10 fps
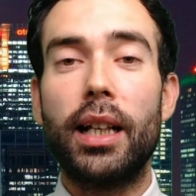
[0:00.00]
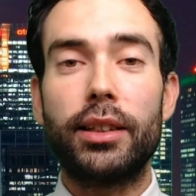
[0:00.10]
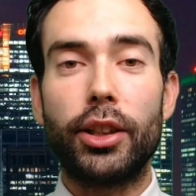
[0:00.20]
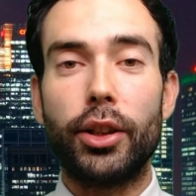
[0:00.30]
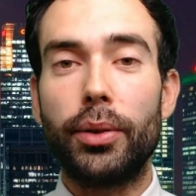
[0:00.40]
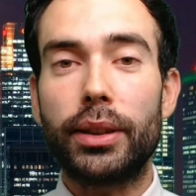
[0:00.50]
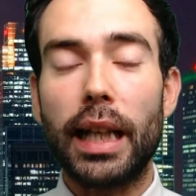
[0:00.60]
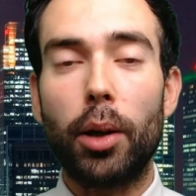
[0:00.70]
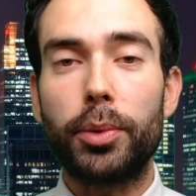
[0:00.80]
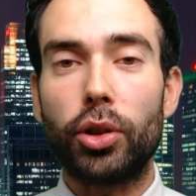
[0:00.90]
to
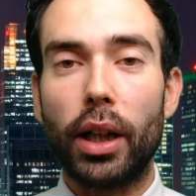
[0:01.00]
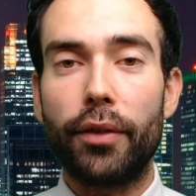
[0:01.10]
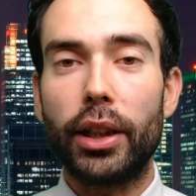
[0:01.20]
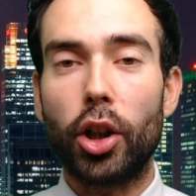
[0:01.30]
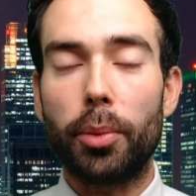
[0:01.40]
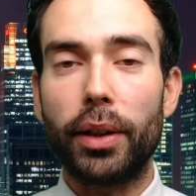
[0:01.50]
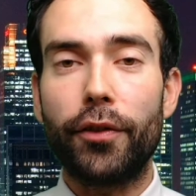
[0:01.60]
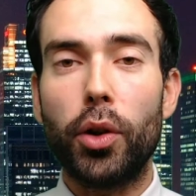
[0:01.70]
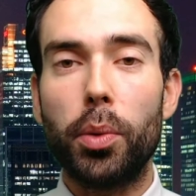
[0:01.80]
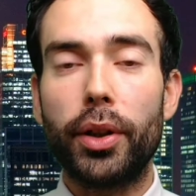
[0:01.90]
help drive the economy
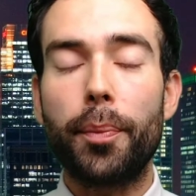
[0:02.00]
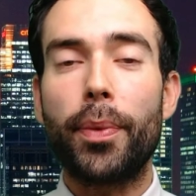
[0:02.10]
forward.